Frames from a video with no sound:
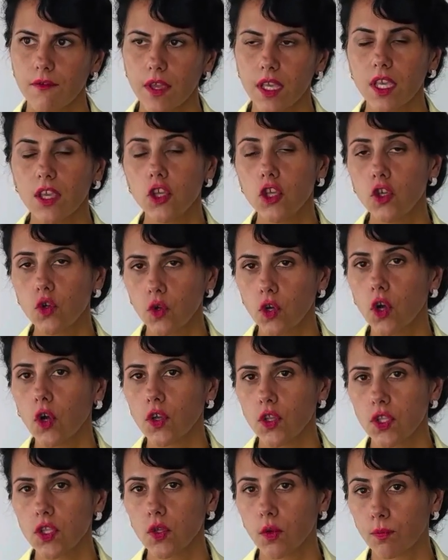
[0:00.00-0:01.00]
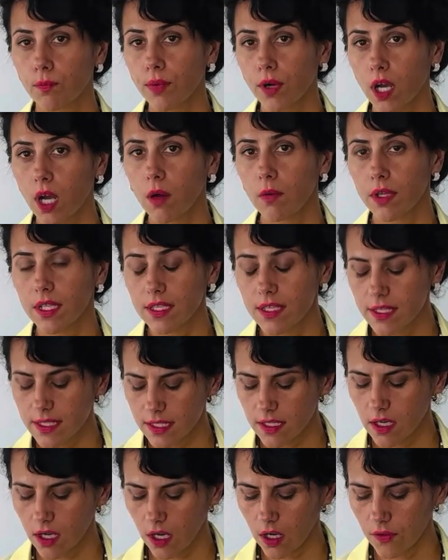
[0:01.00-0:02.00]
you're going to probably
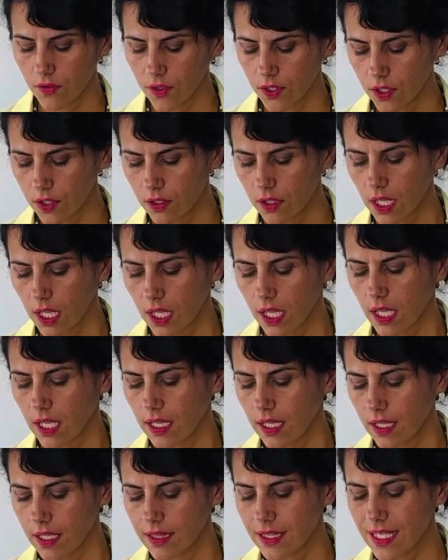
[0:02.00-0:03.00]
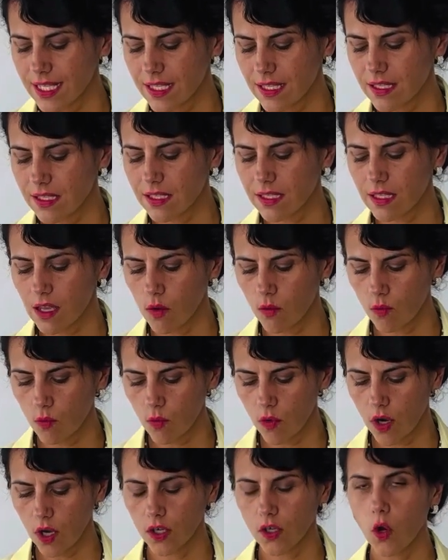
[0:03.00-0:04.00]
discover that
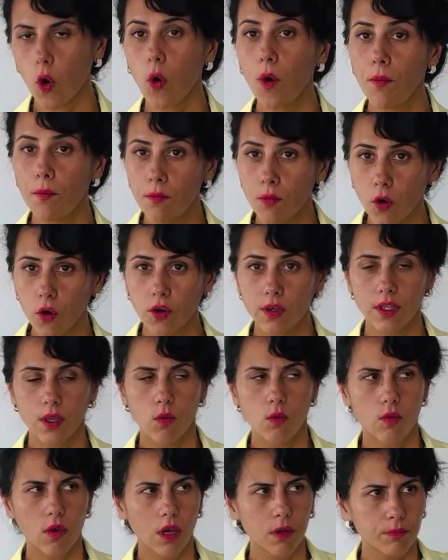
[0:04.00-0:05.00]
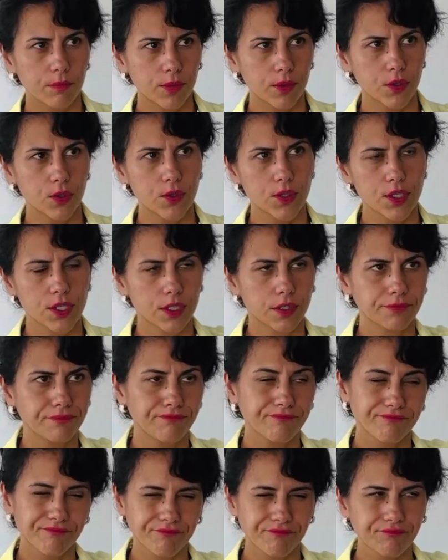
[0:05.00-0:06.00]
someone or more than one person
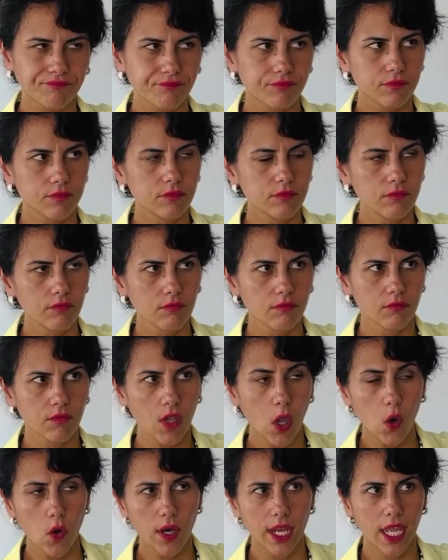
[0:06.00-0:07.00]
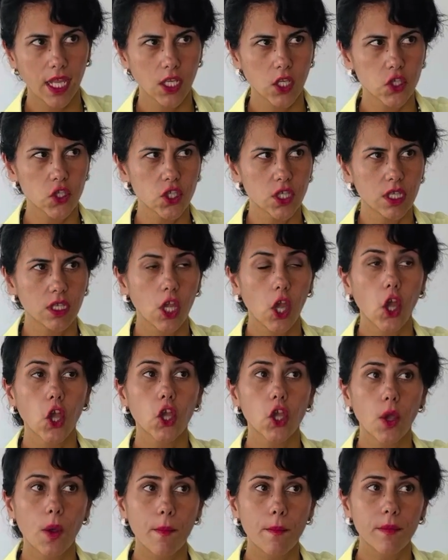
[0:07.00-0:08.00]
or energy
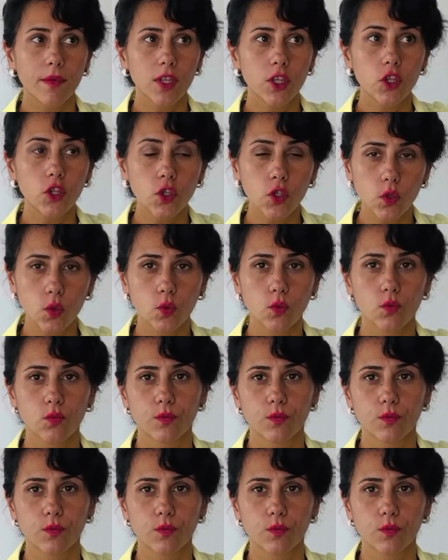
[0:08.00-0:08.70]
knew